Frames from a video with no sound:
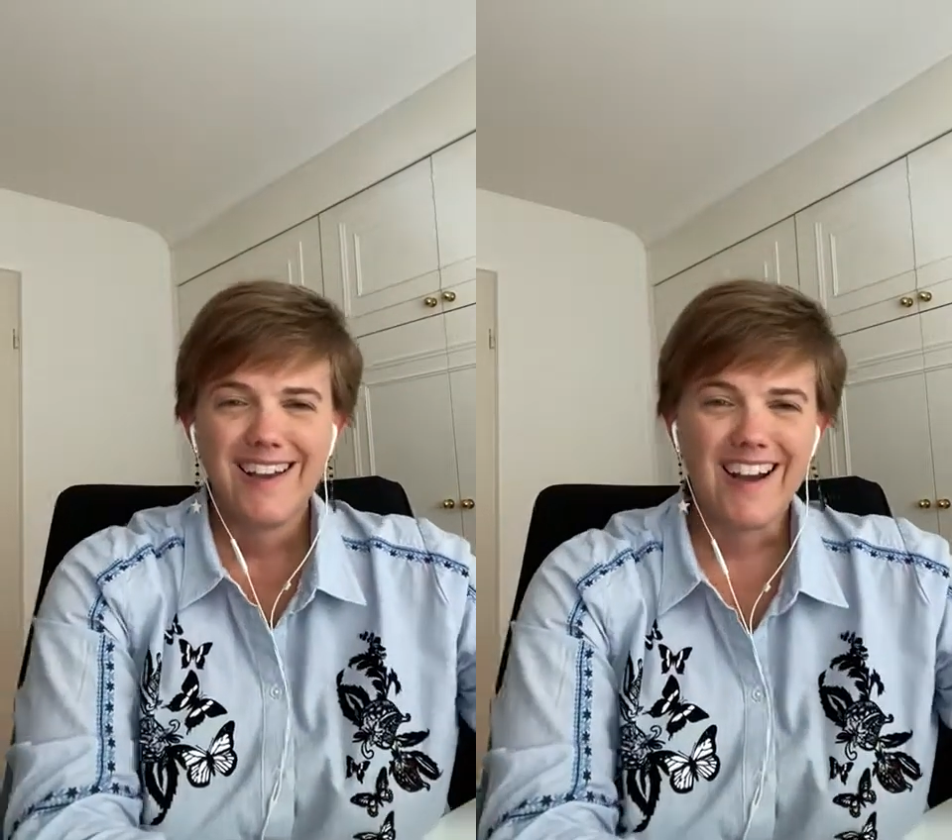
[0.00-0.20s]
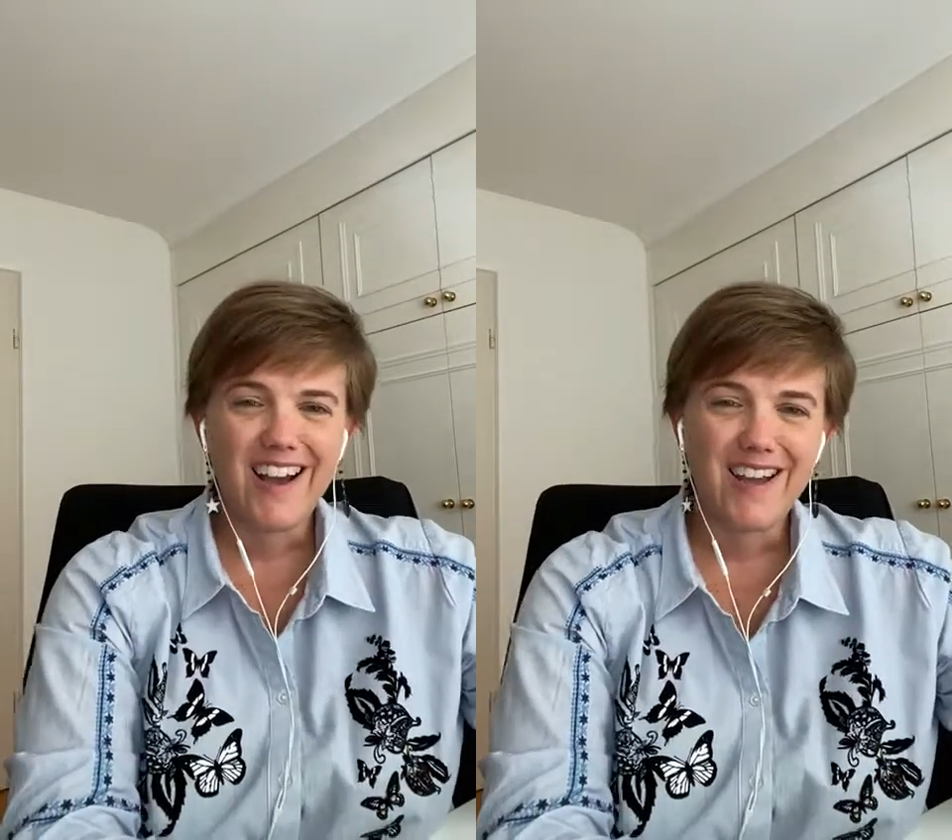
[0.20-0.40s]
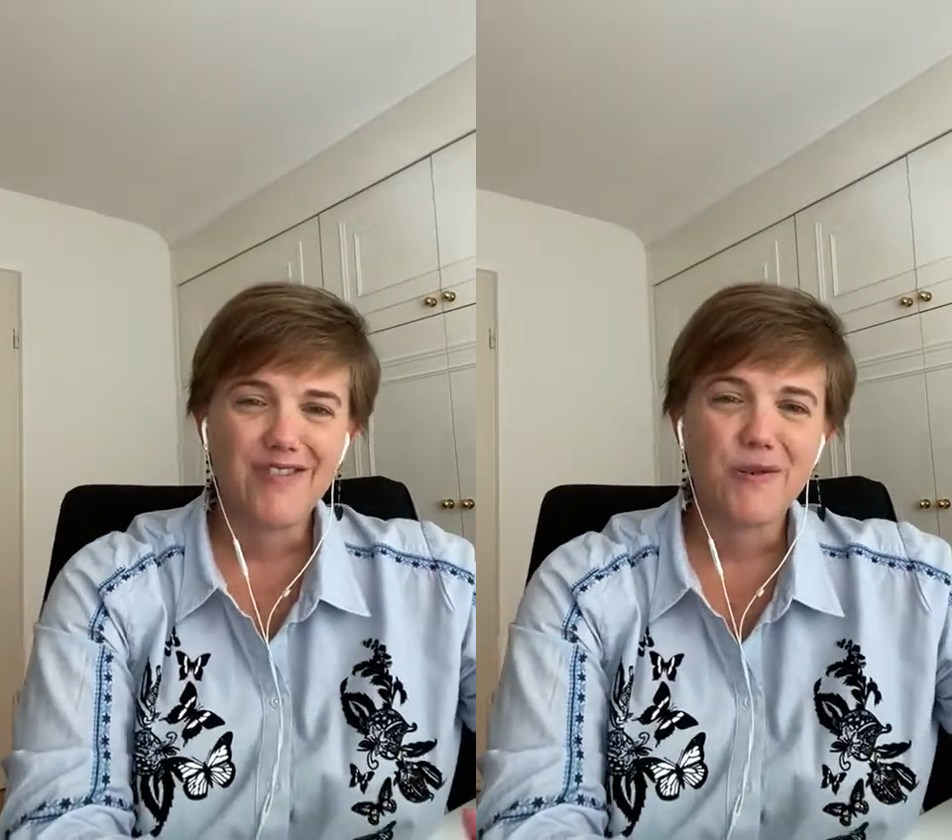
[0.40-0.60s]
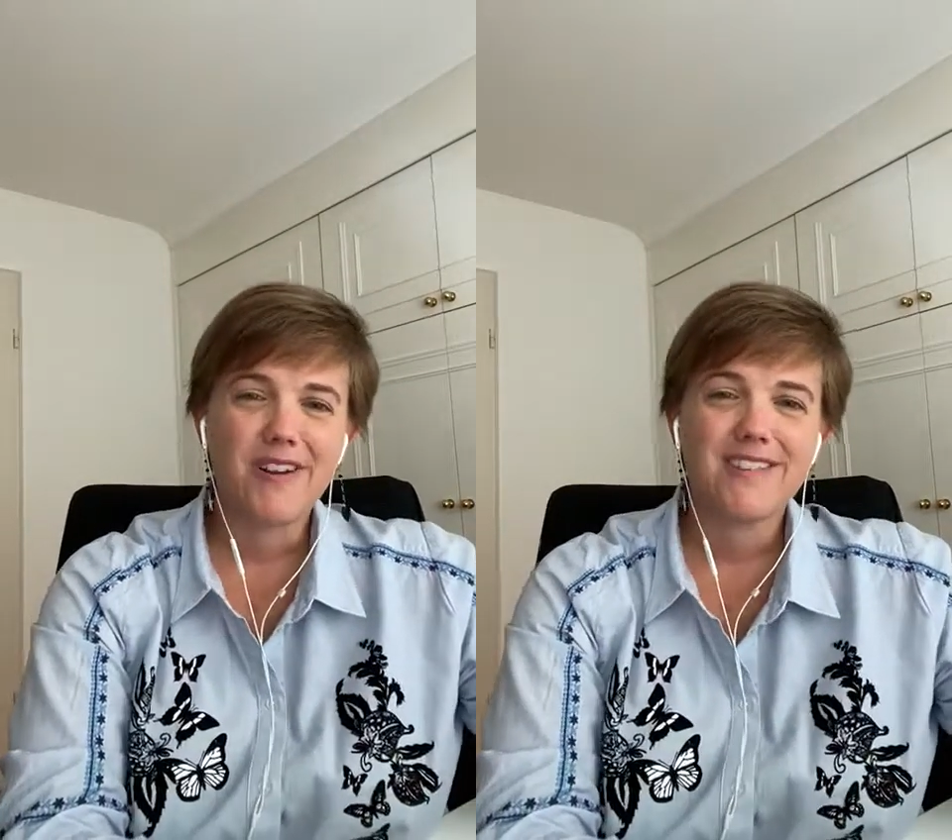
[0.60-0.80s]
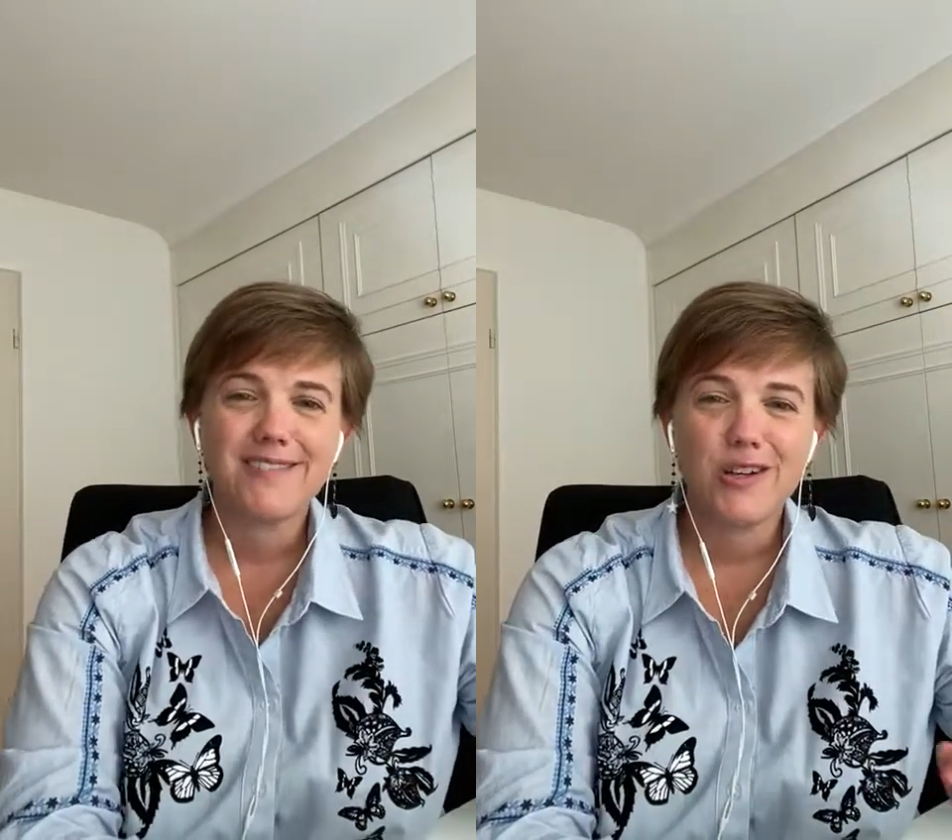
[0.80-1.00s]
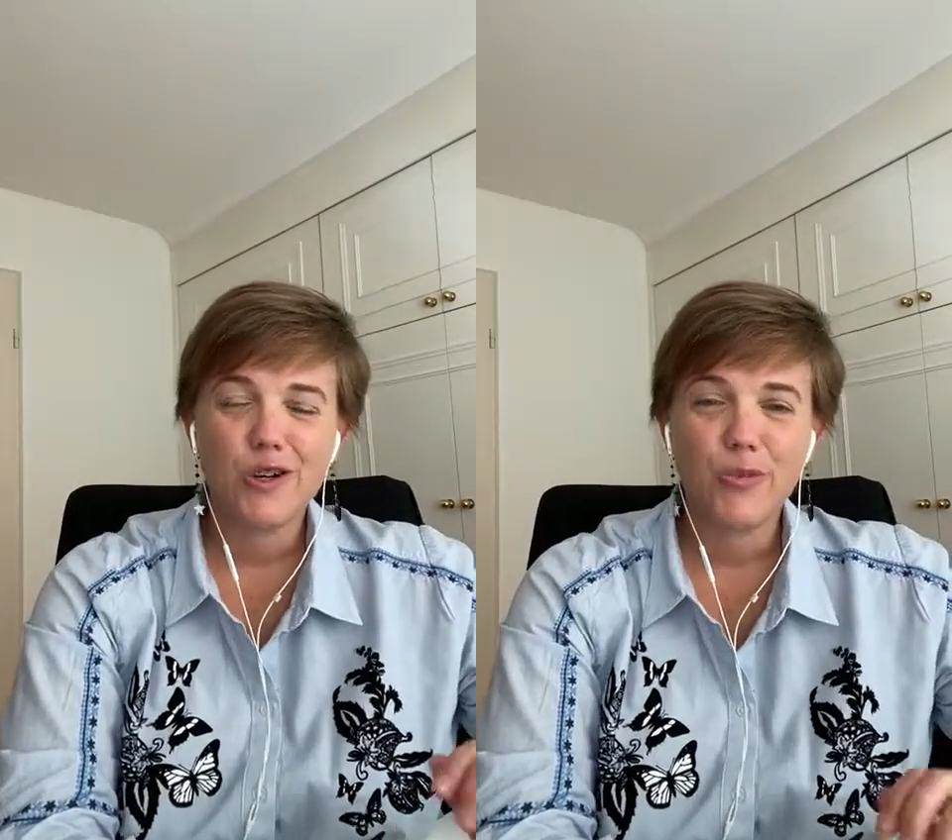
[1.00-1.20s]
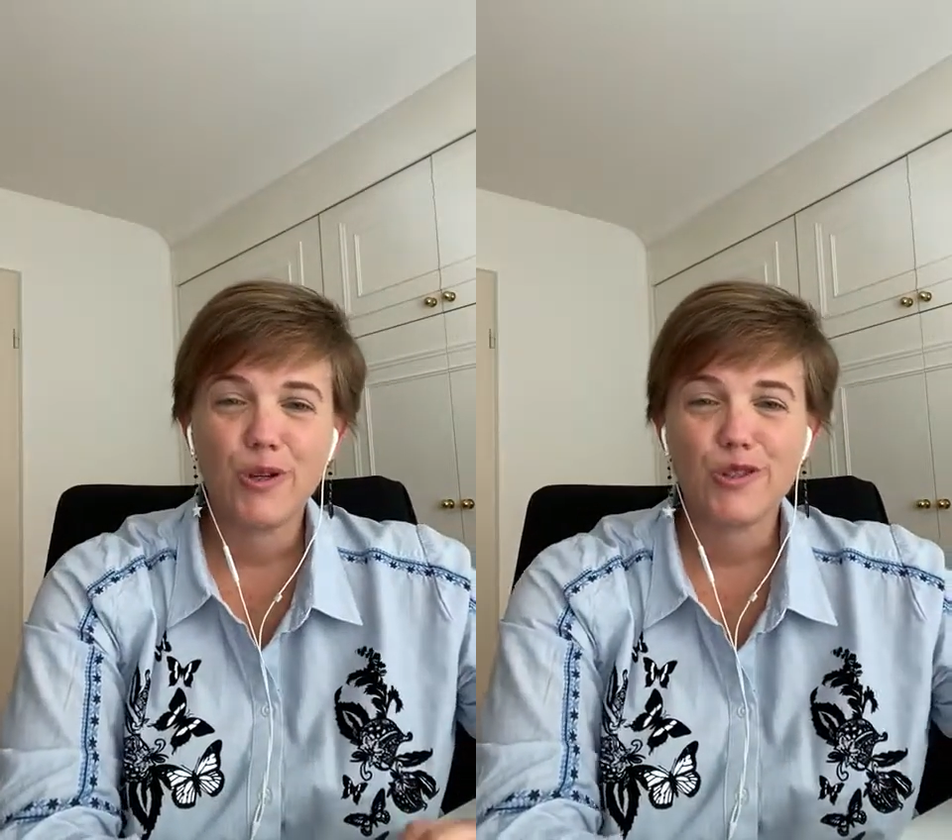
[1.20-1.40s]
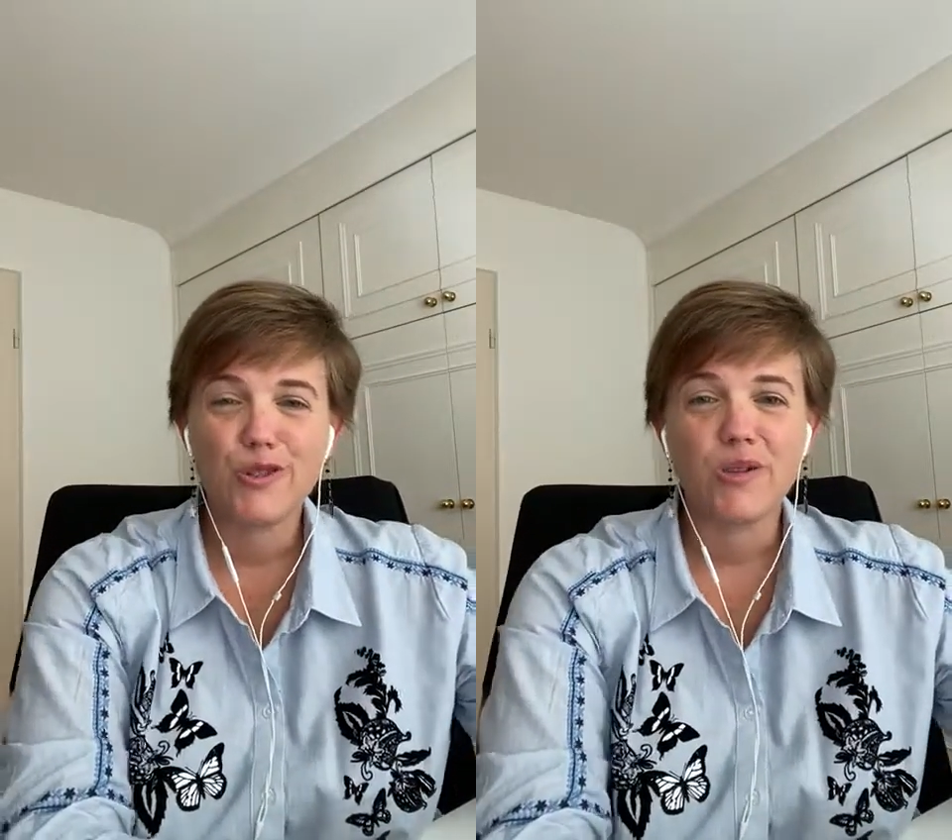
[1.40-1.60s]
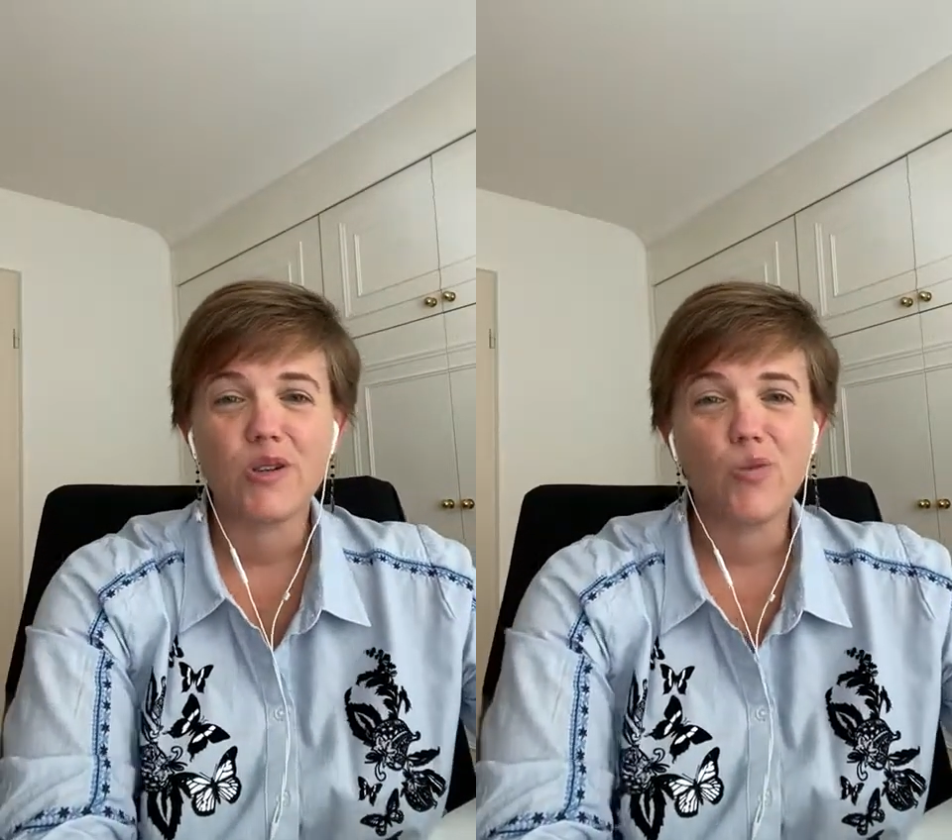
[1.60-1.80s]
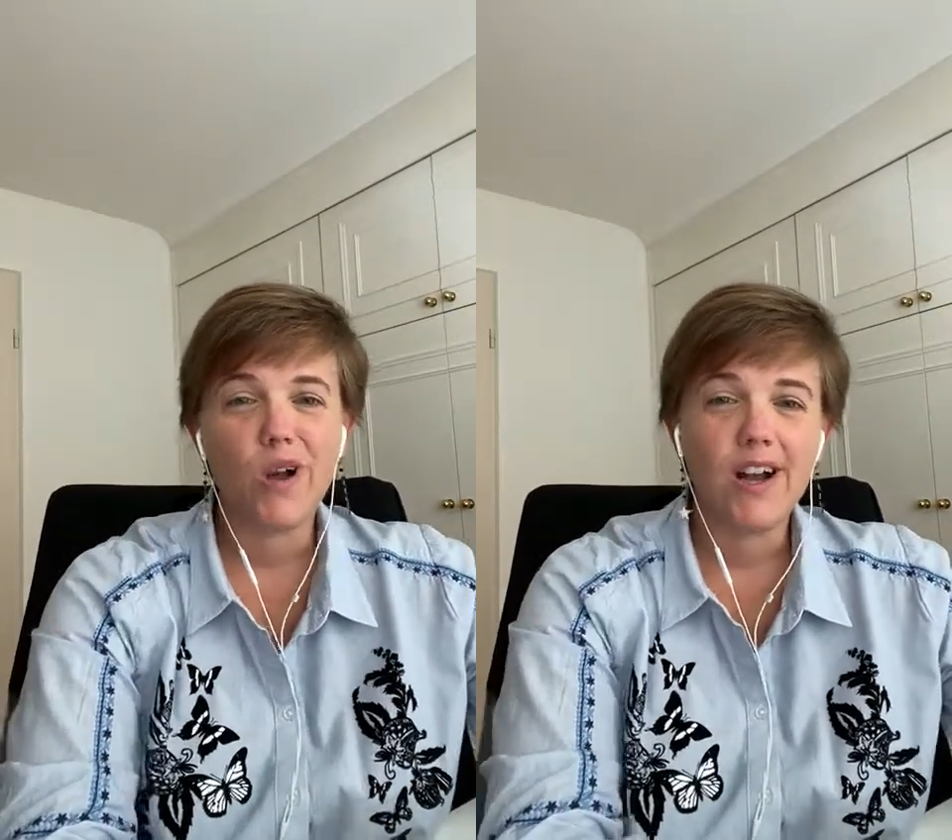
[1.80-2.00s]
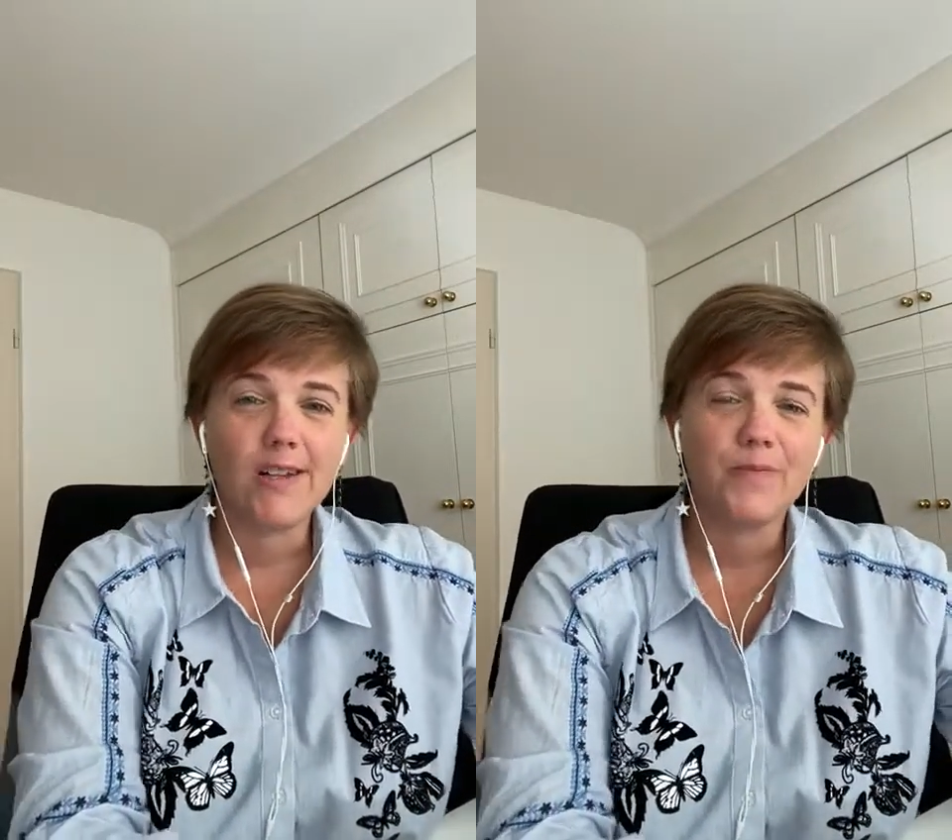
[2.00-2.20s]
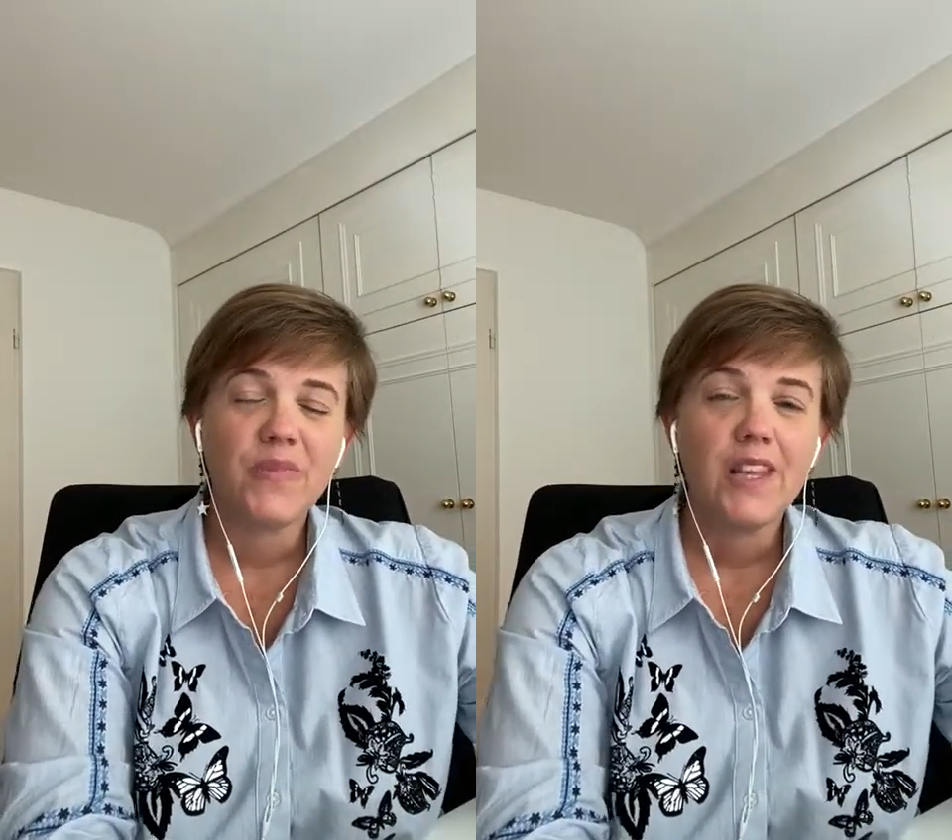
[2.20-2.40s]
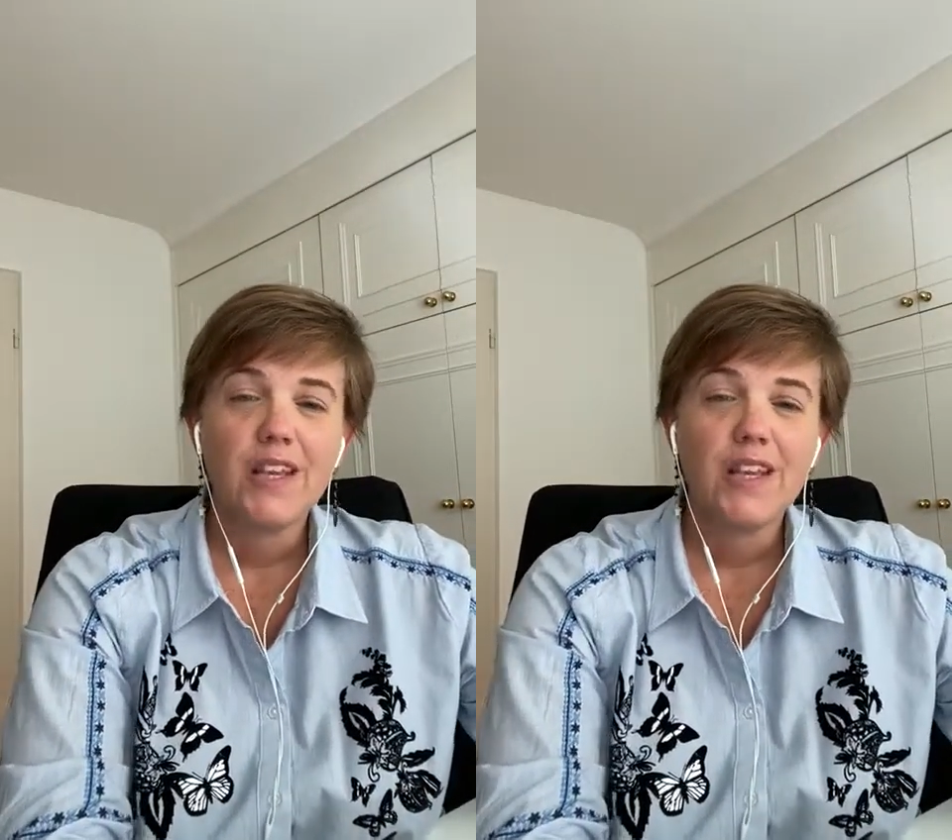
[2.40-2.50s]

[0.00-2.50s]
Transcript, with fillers: Hi, everyone. Hope you're doing well.